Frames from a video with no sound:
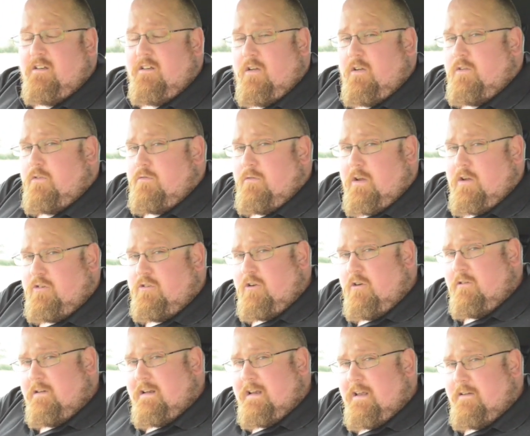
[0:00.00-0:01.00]
nice
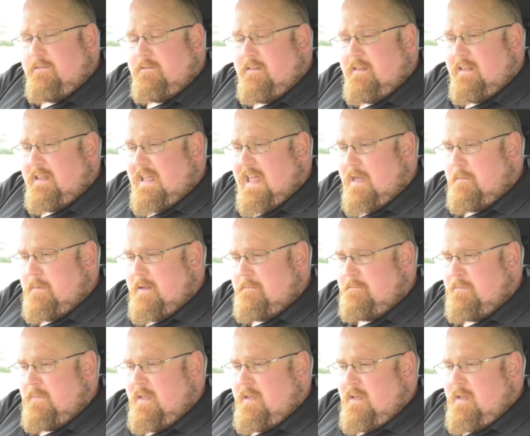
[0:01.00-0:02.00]
reassuring lift to the
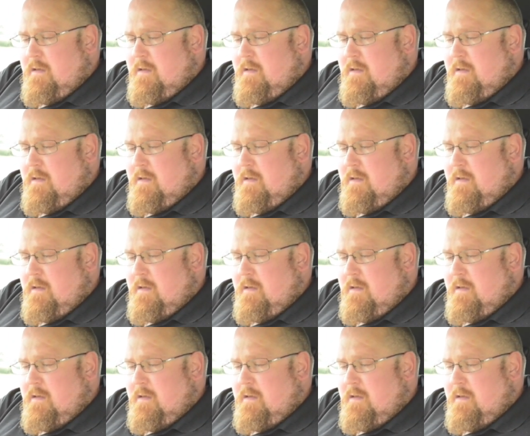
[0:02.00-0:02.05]
cabin,